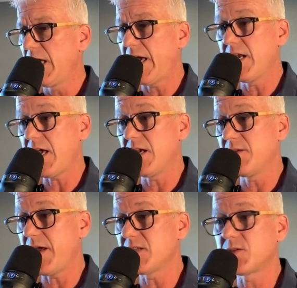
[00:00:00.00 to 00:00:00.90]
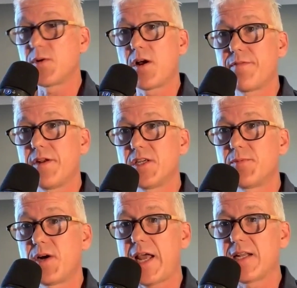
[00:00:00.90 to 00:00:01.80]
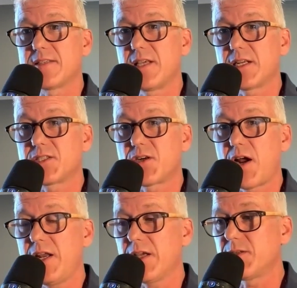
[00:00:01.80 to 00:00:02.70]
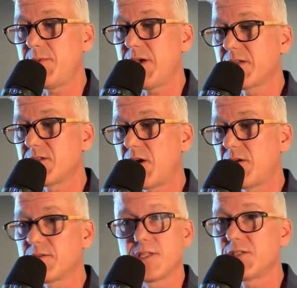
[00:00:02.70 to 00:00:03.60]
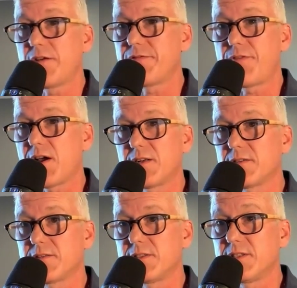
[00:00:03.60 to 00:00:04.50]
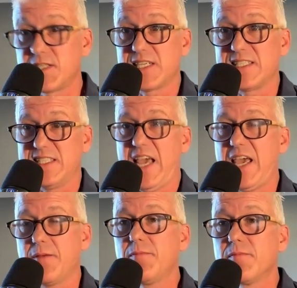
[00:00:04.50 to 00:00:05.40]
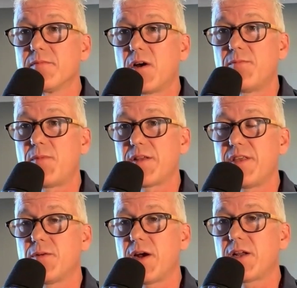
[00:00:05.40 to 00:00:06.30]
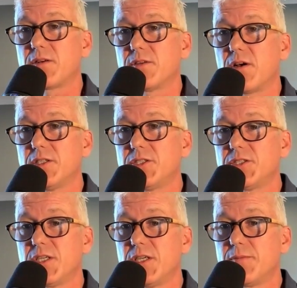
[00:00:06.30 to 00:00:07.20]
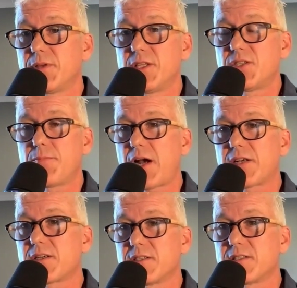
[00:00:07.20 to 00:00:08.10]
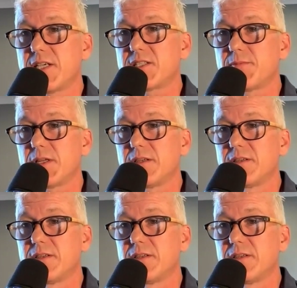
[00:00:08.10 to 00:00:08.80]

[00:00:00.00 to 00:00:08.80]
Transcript: and in medicine, when I finished my anesthetic training to be a consultant, there's an exam of my theoretical knowledge, but there's no practical assessment.